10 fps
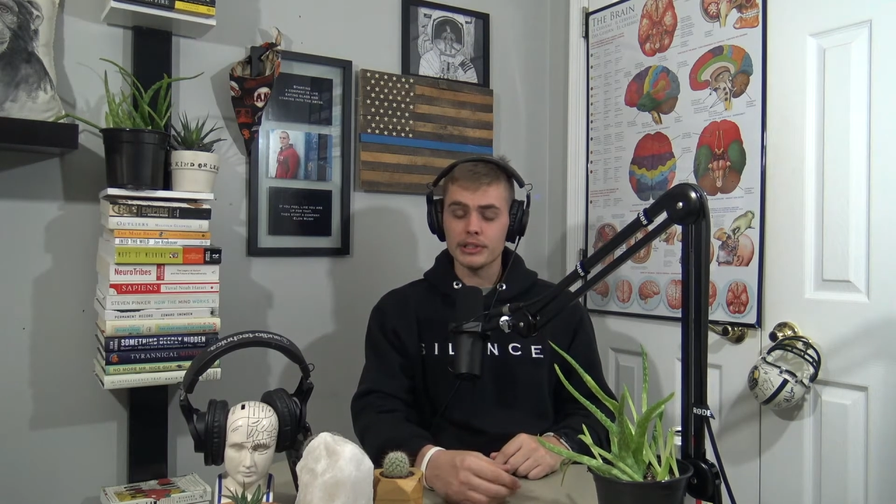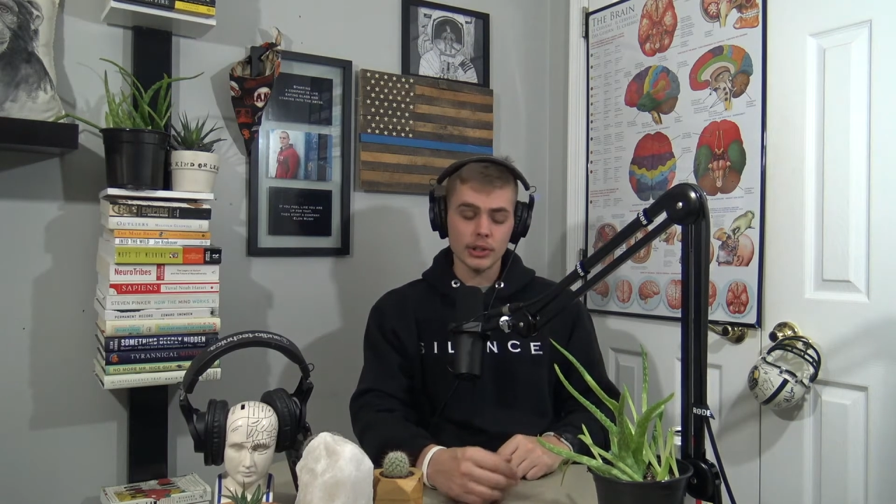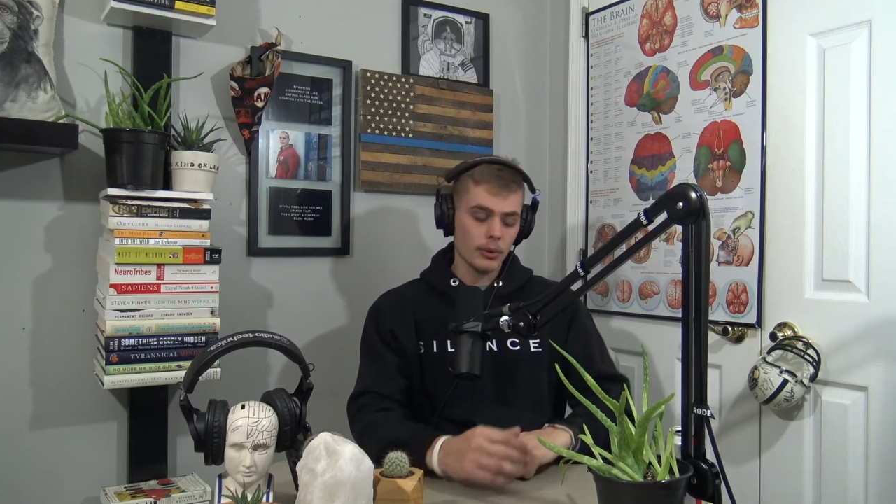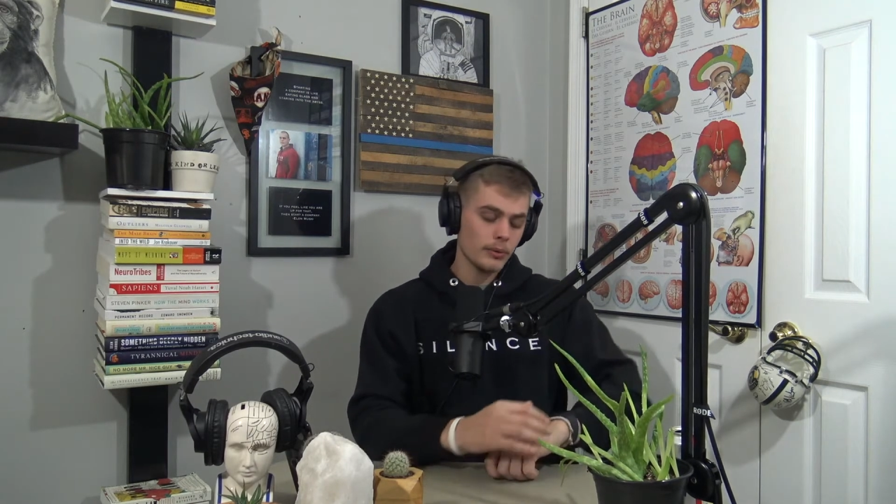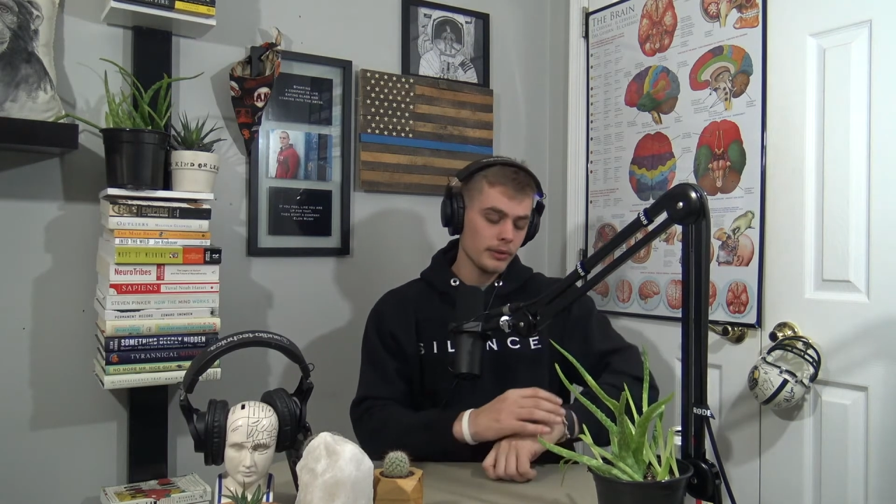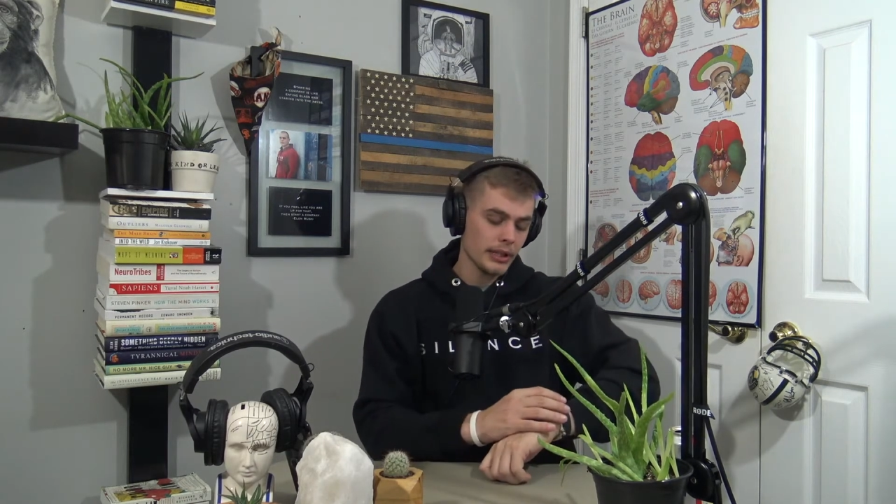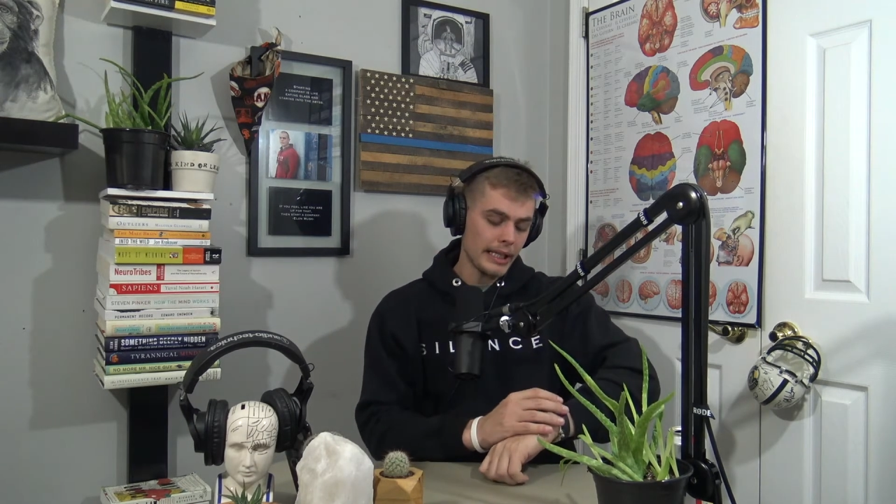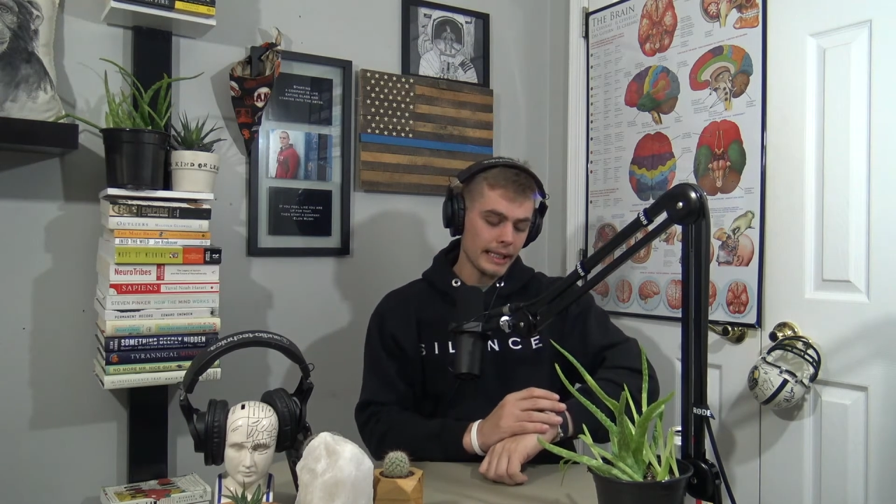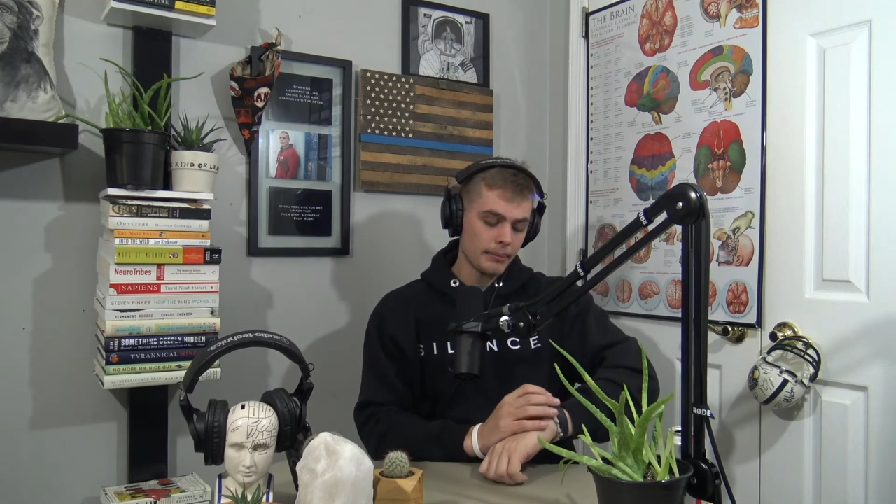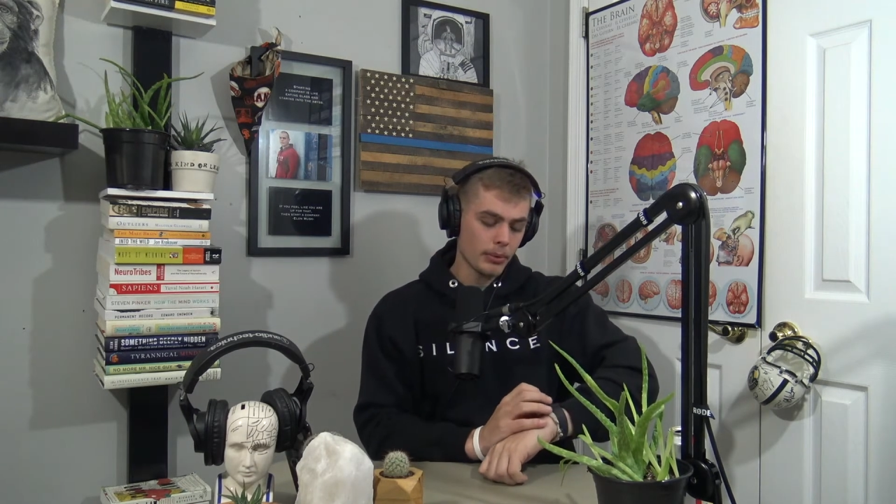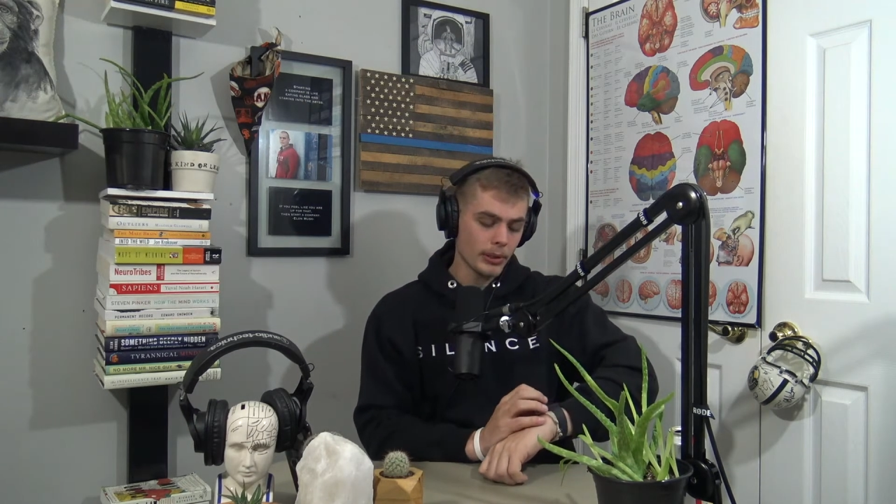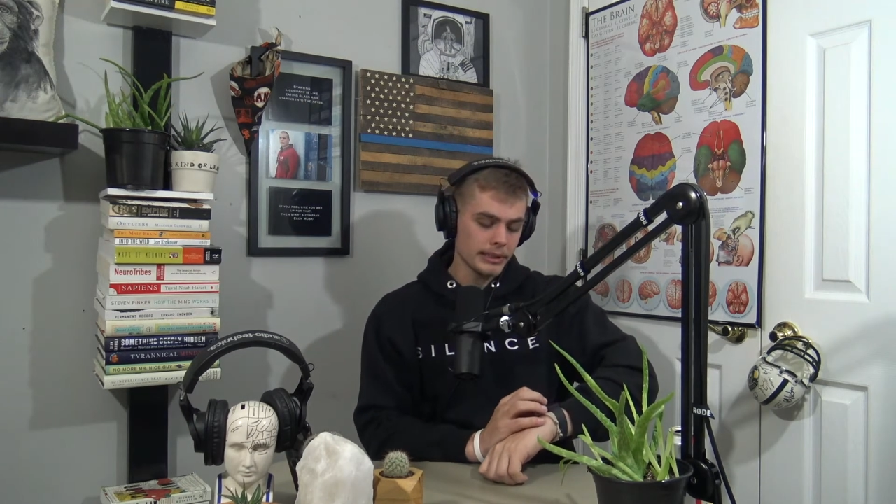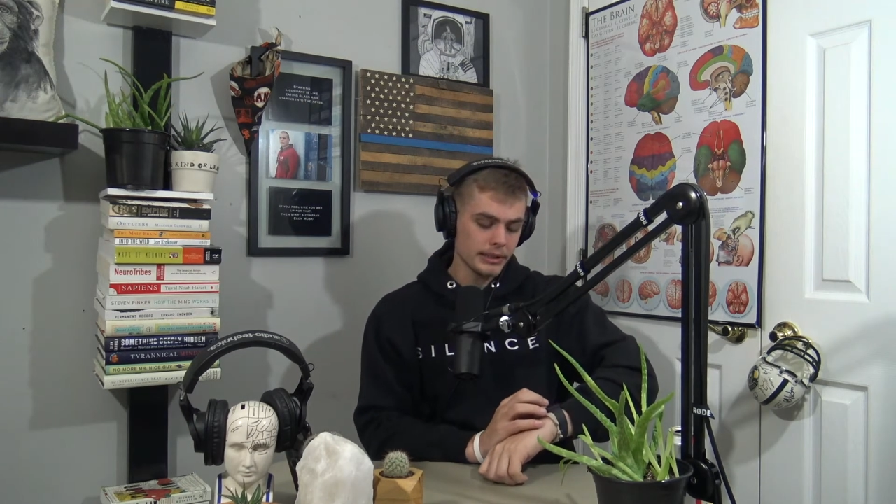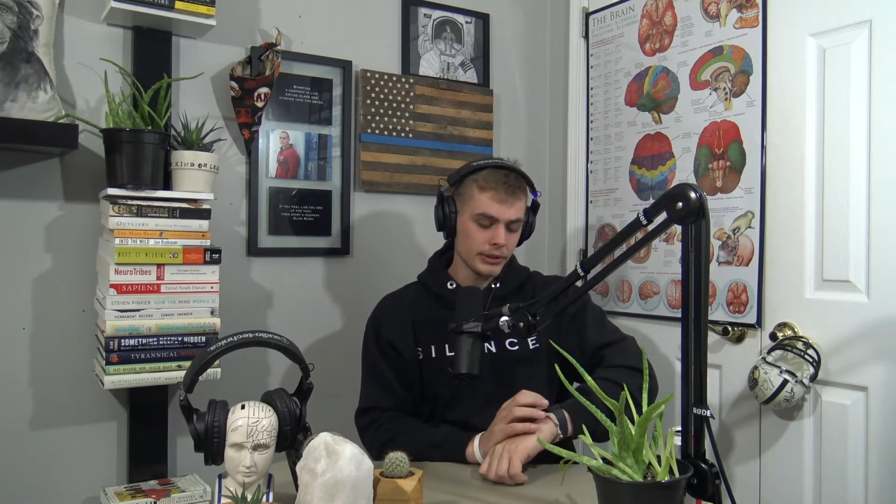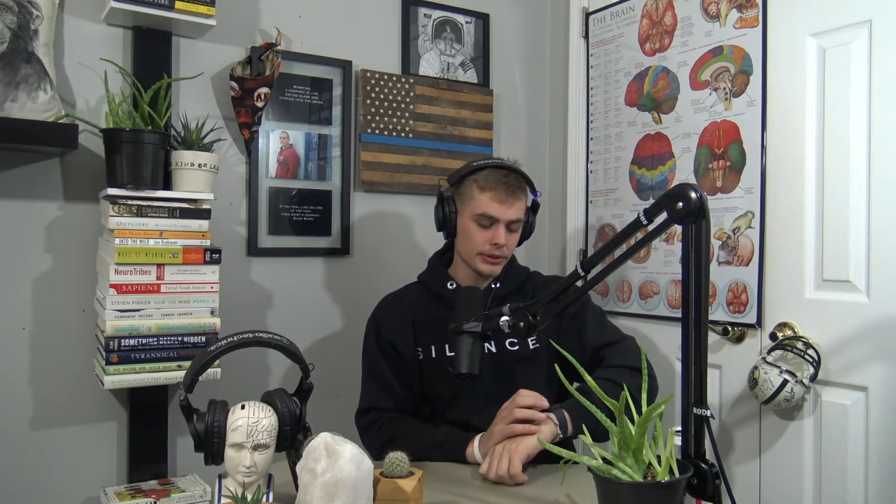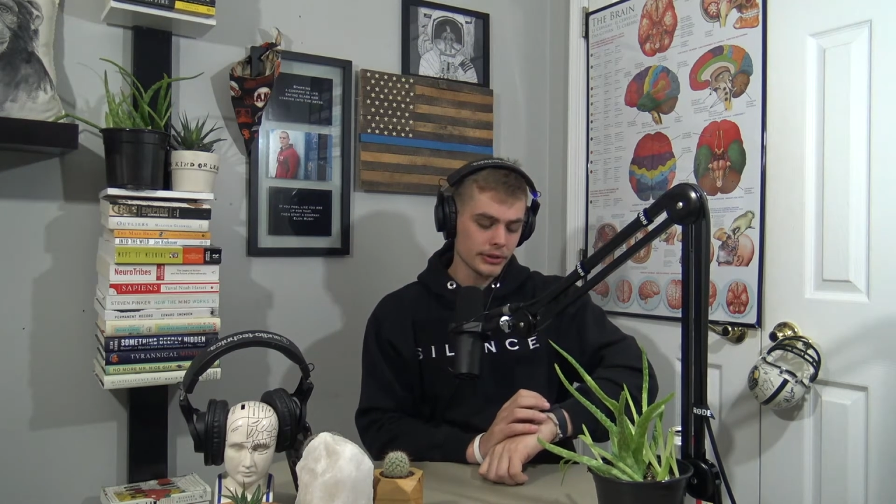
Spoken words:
Don't get points and use